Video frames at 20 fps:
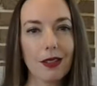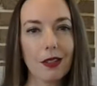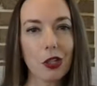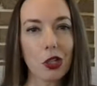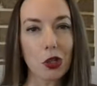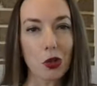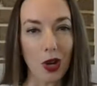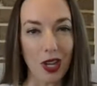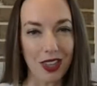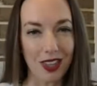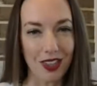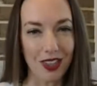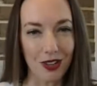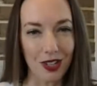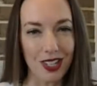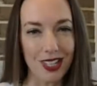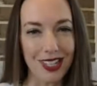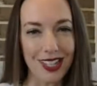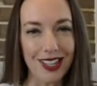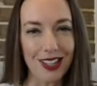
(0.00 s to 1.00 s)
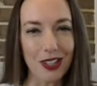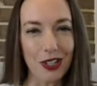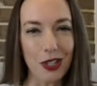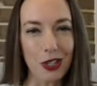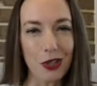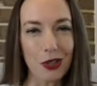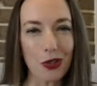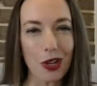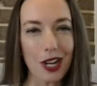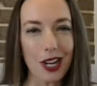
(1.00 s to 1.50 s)
strengthen their skill
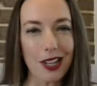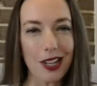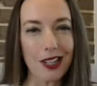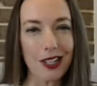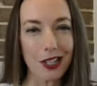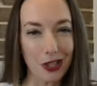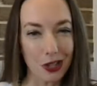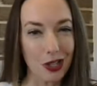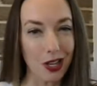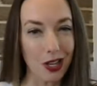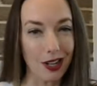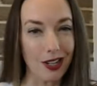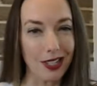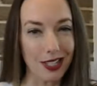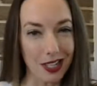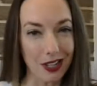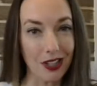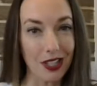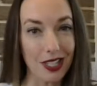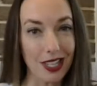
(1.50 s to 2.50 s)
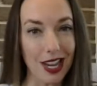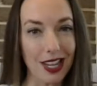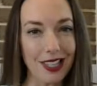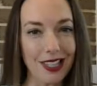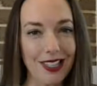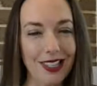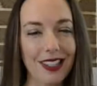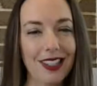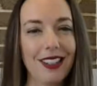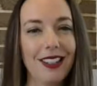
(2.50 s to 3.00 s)

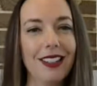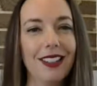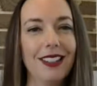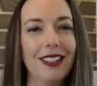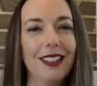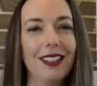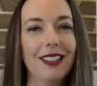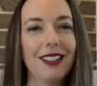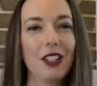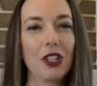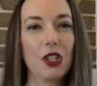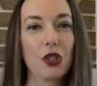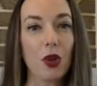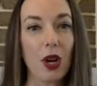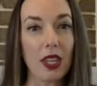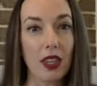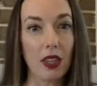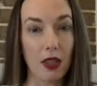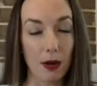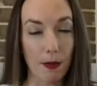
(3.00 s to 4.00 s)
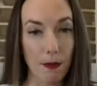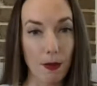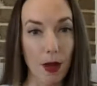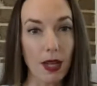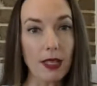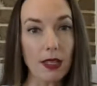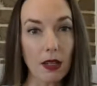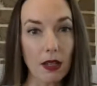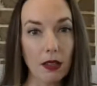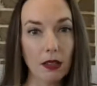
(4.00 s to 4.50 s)
sets, strengthen their
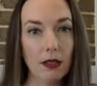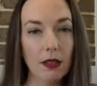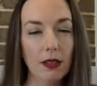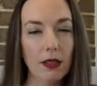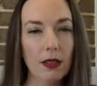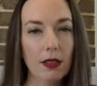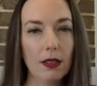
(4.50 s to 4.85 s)
muscle,